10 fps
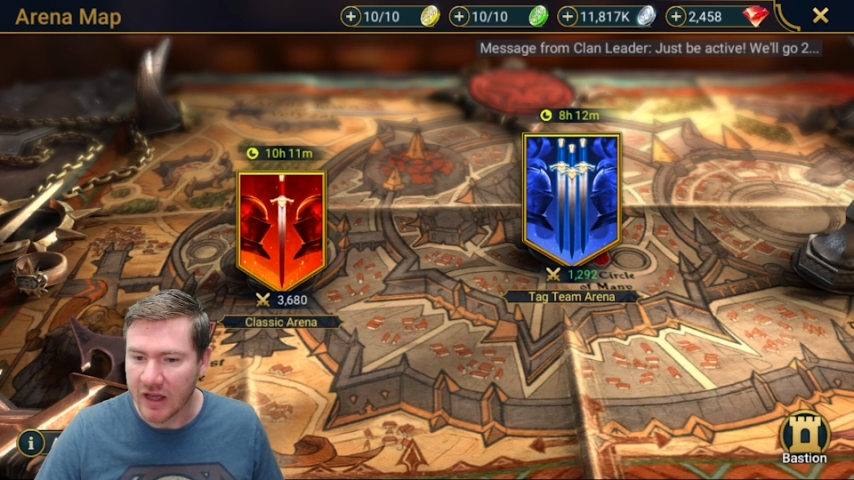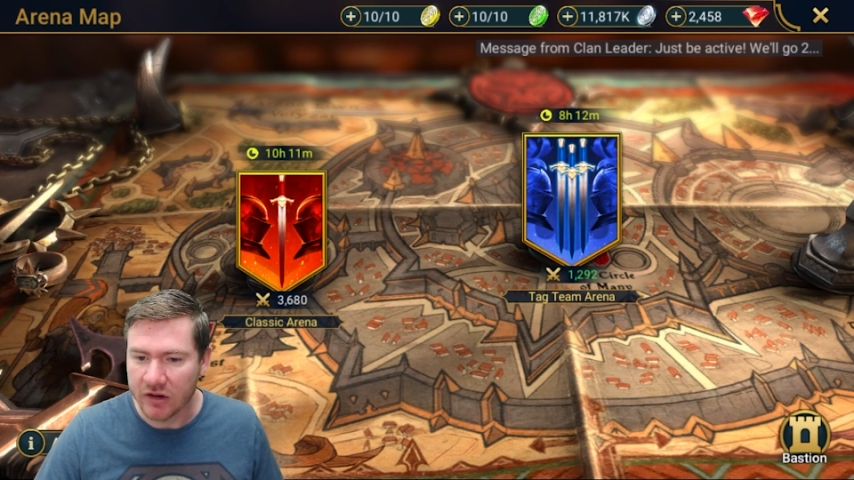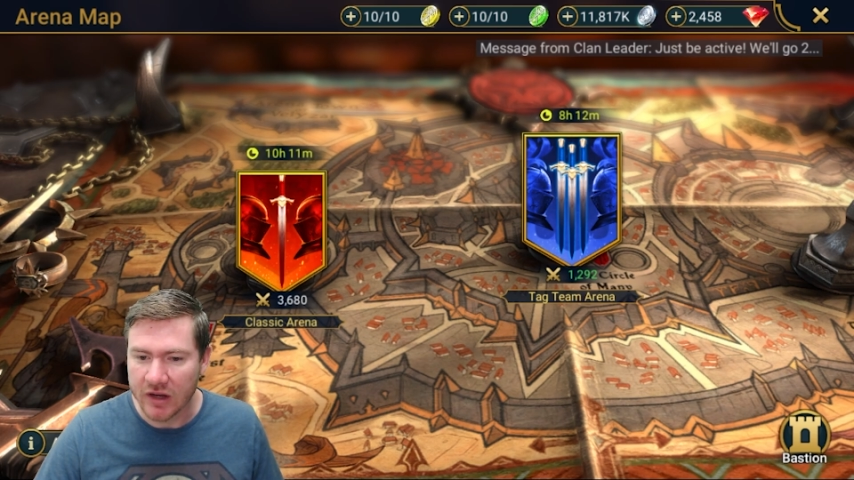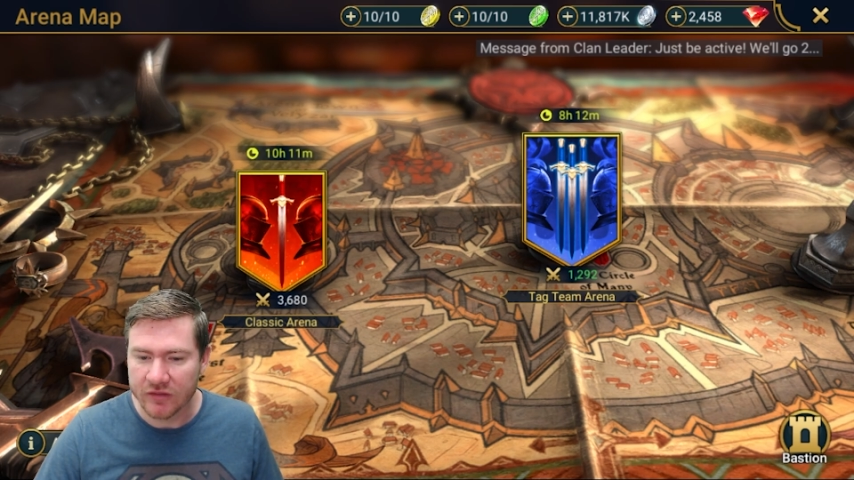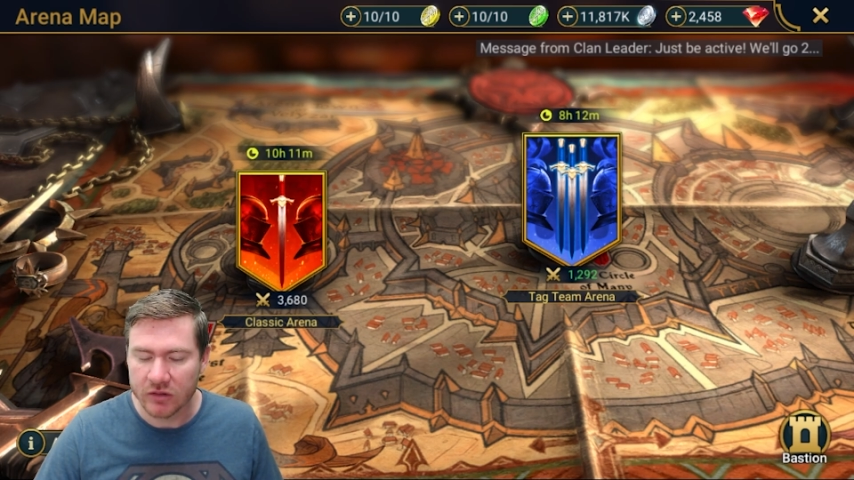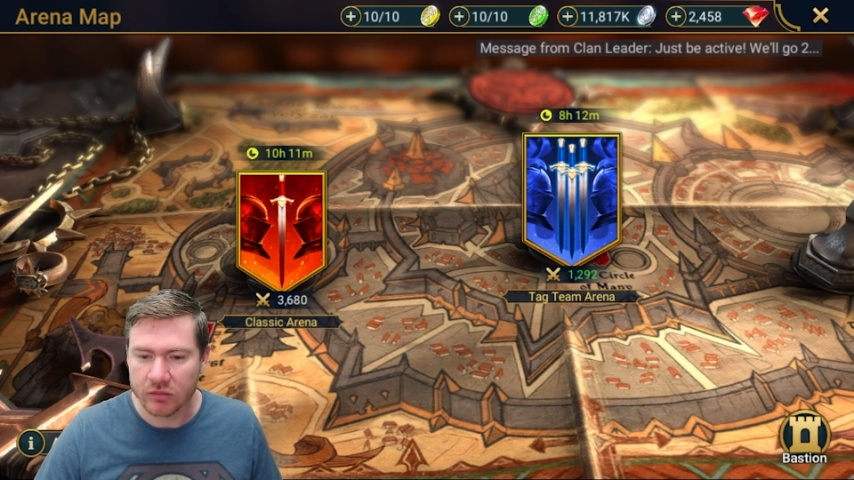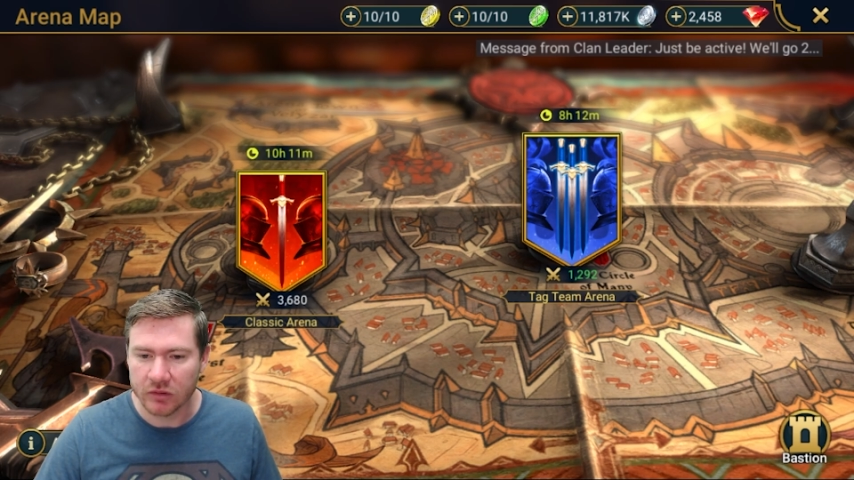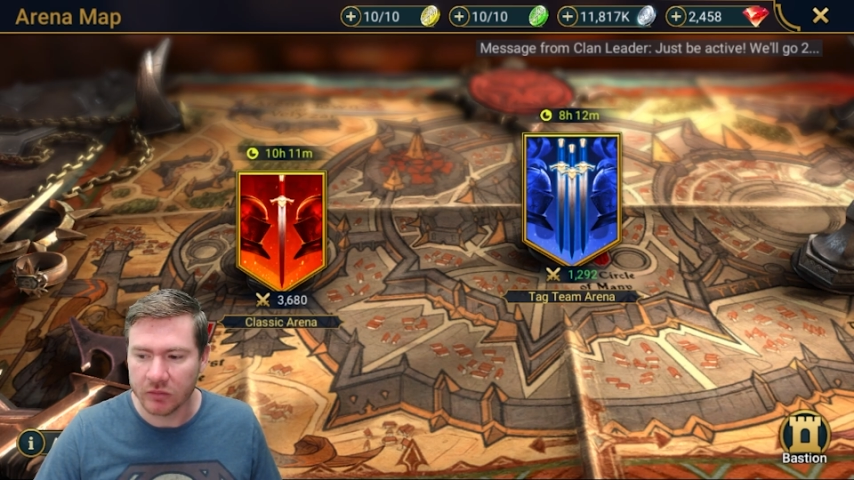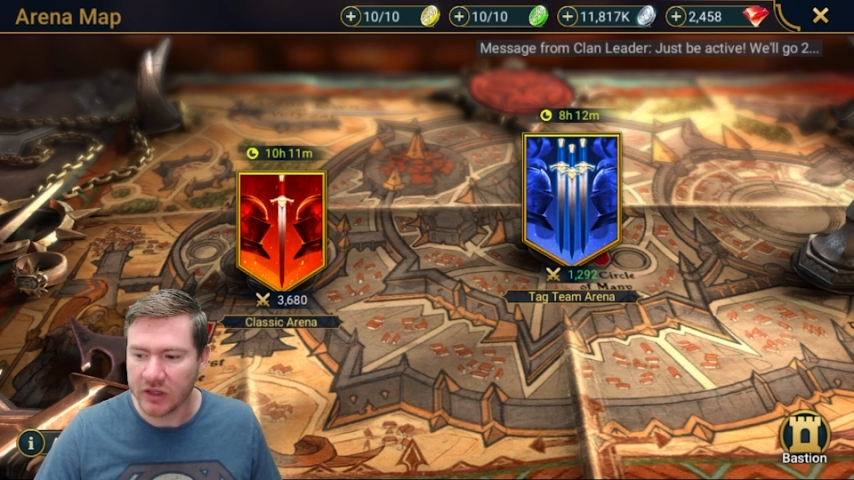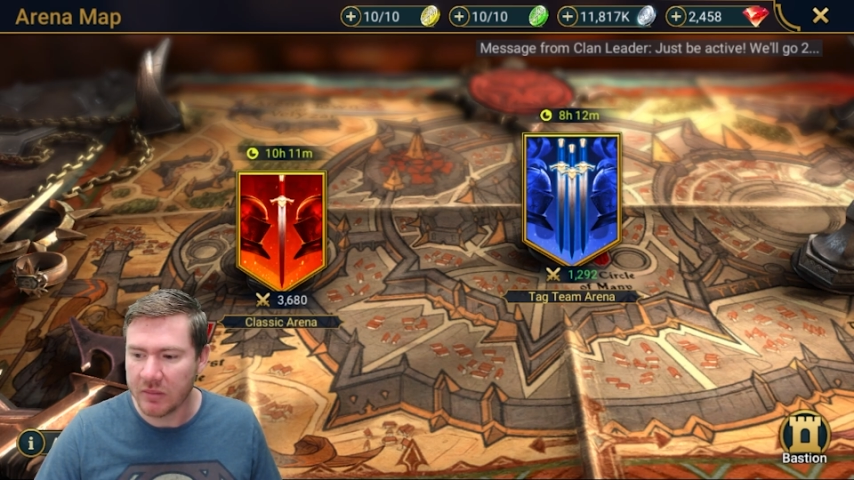I don't have to
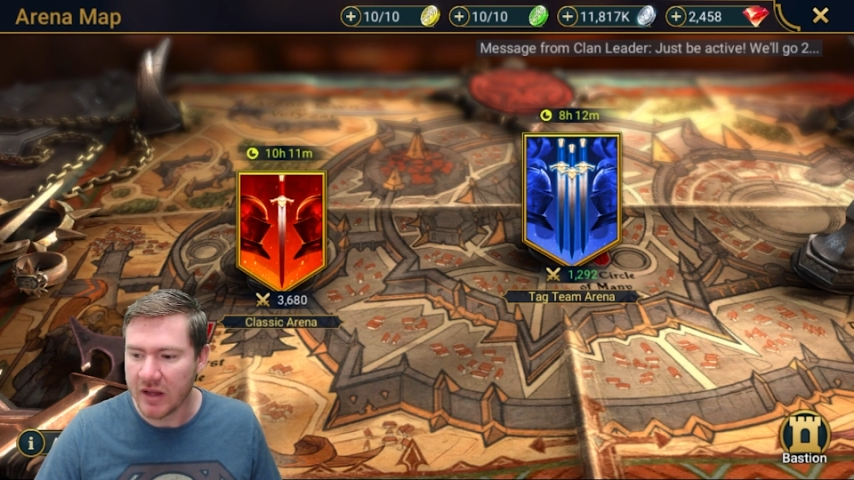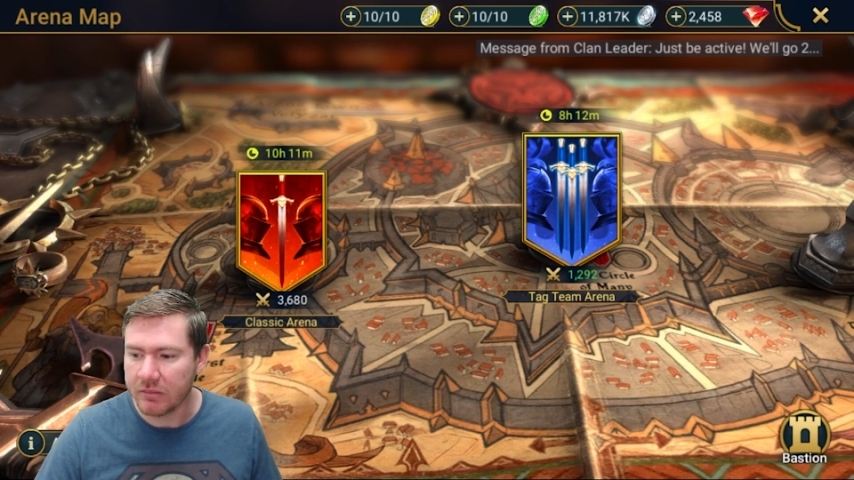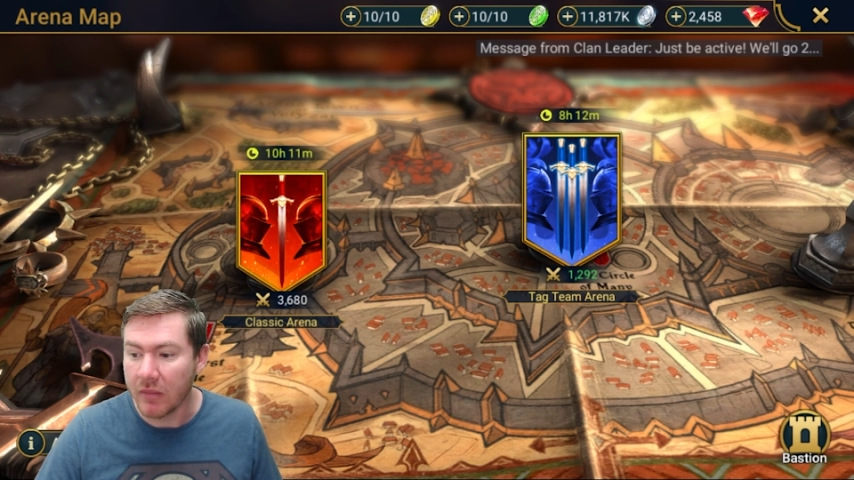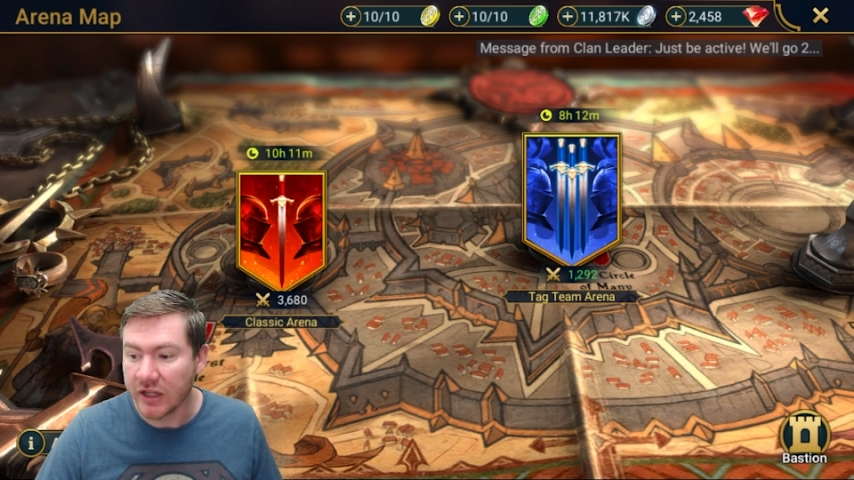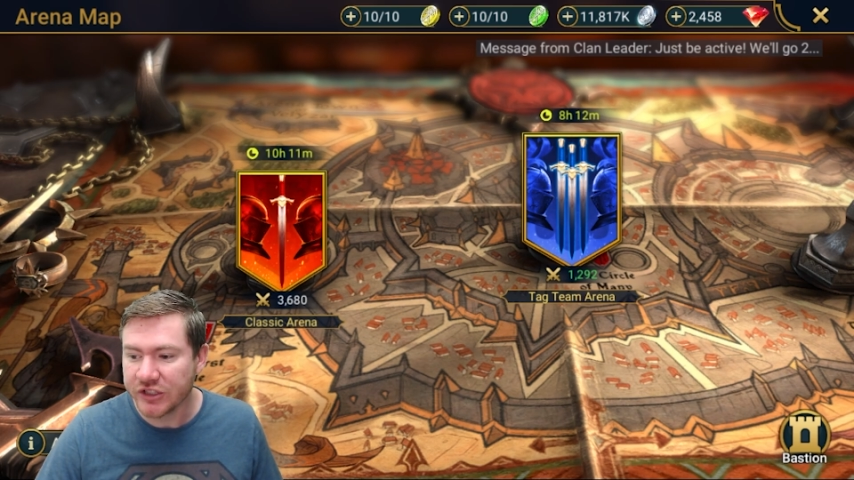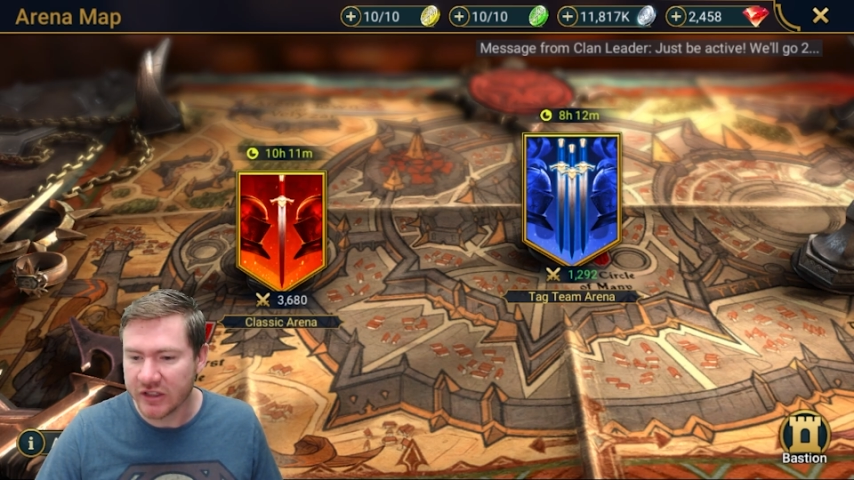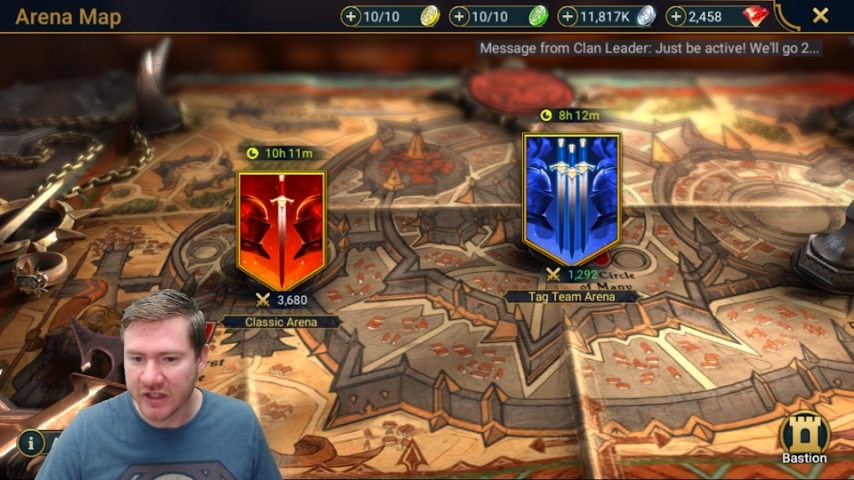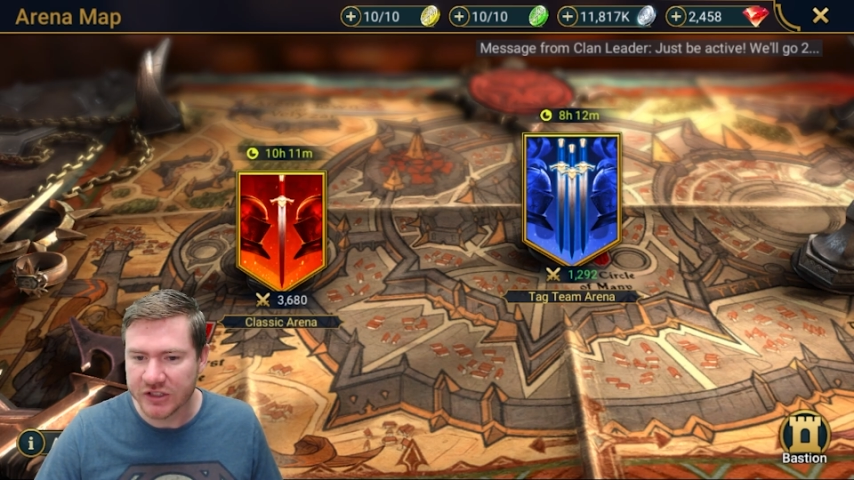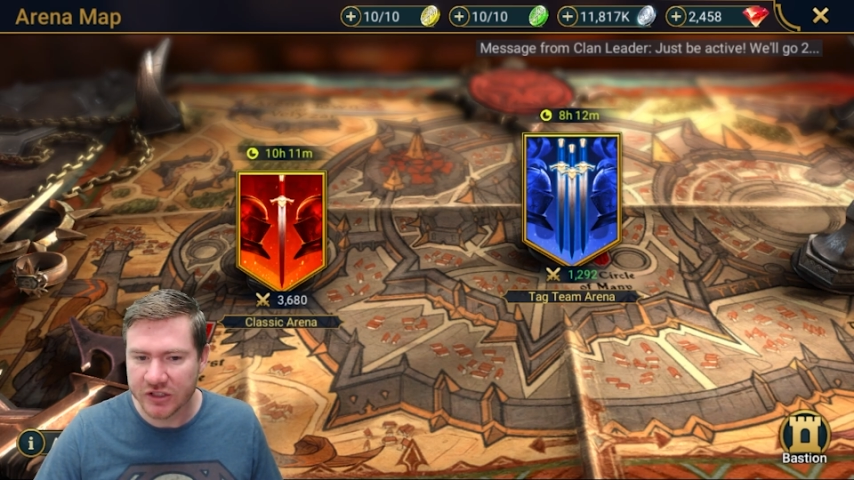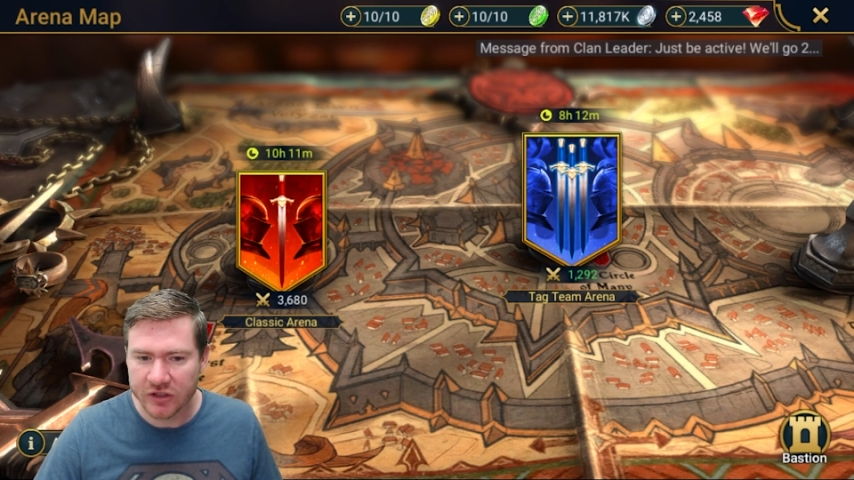really pay much
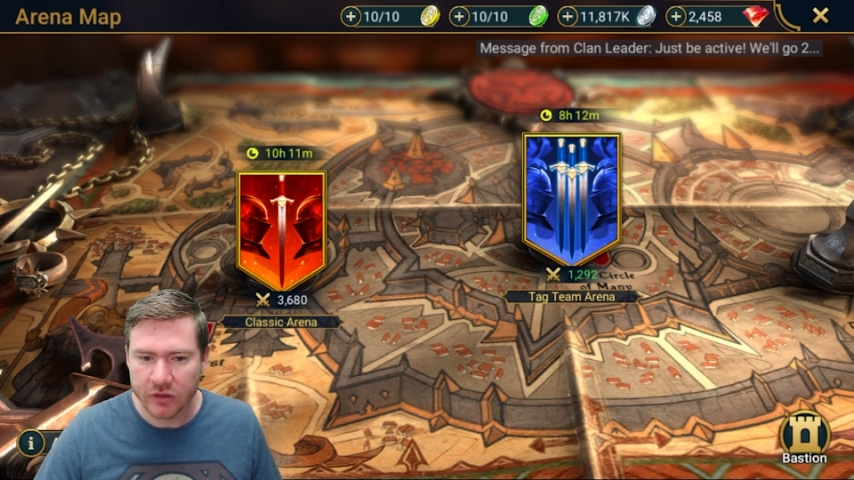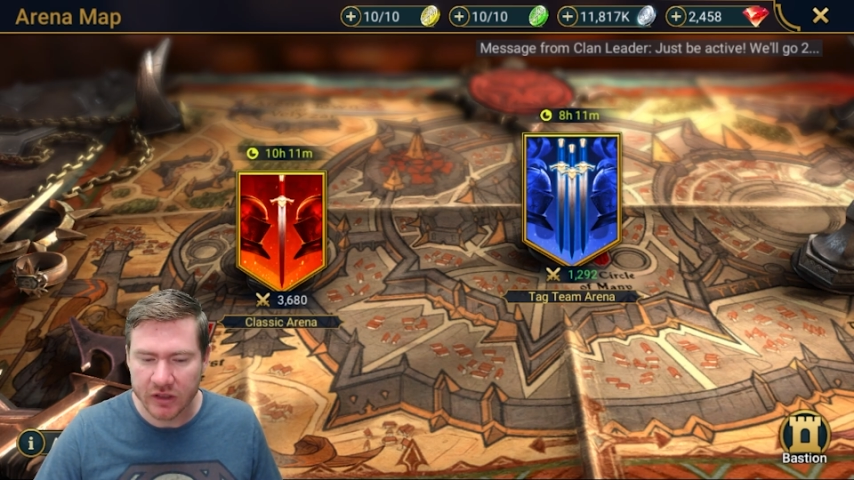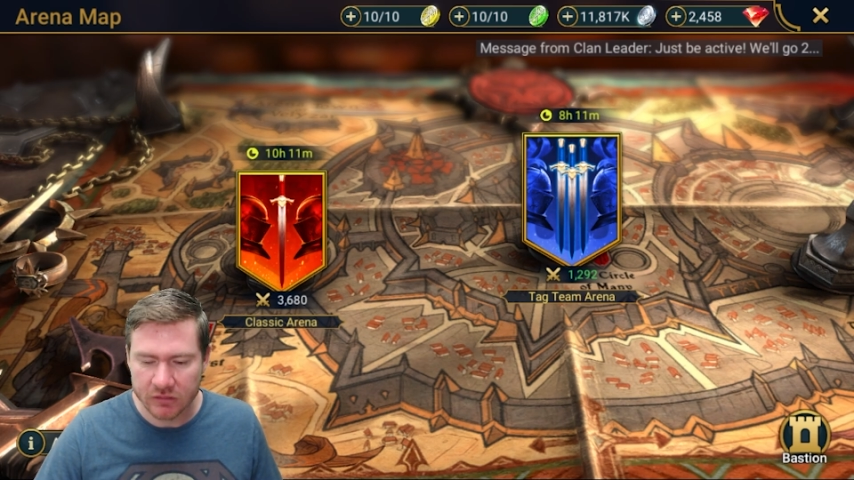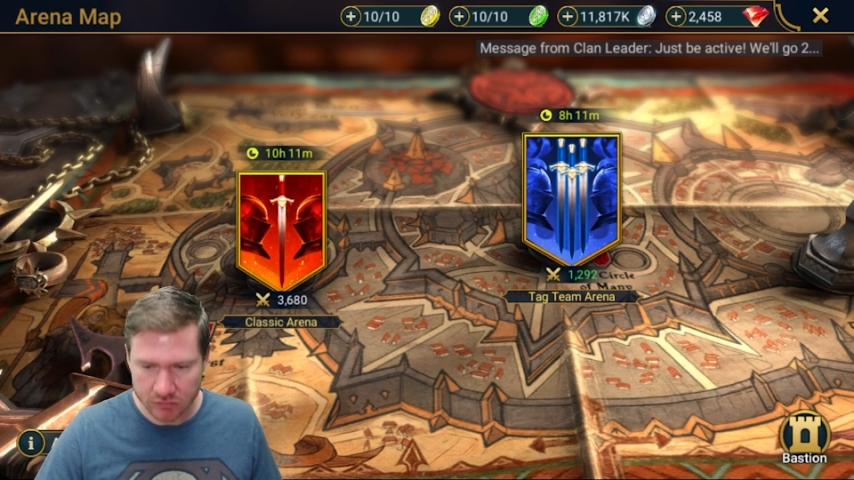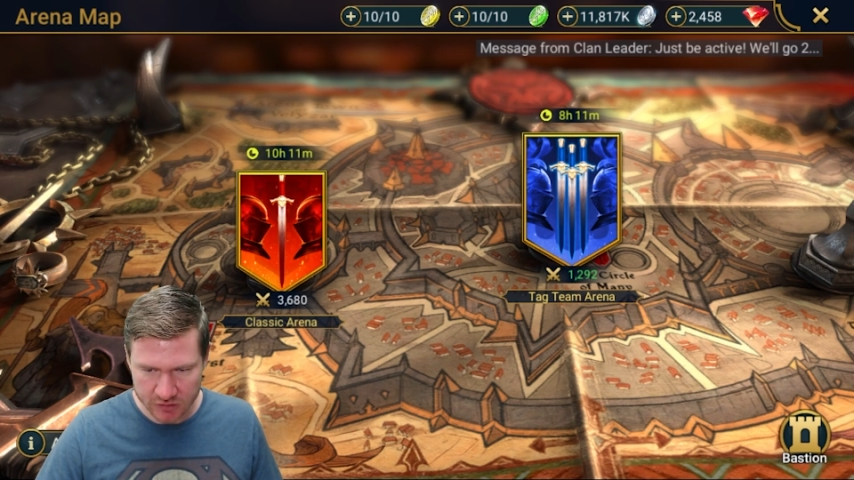attention to it.